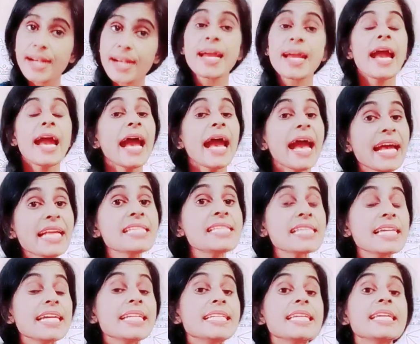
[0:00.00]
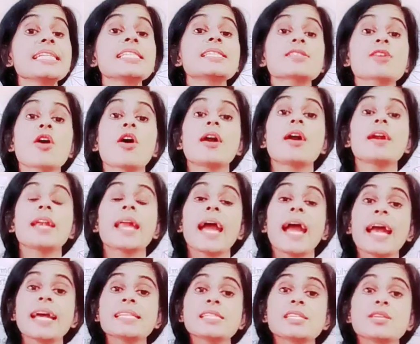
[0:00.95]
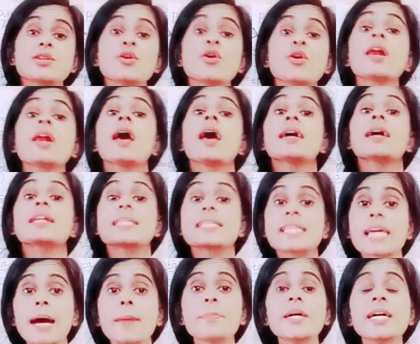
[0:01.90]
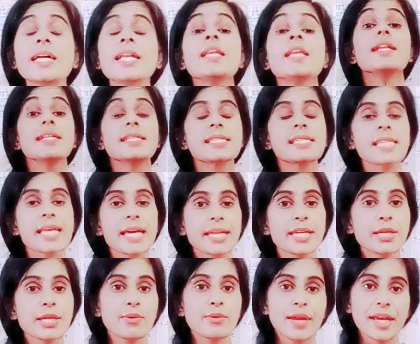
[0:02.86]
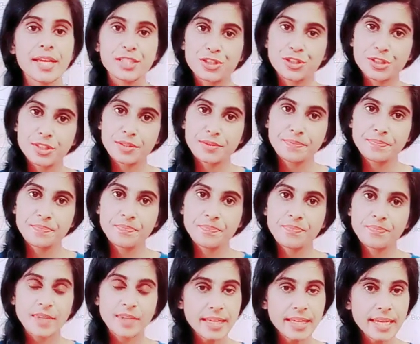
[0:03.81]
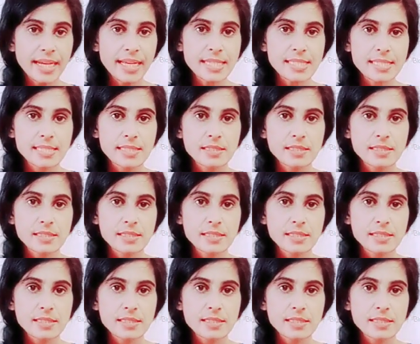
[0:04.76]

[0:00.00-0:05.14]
Hence, it is called as your double circulation. Yes.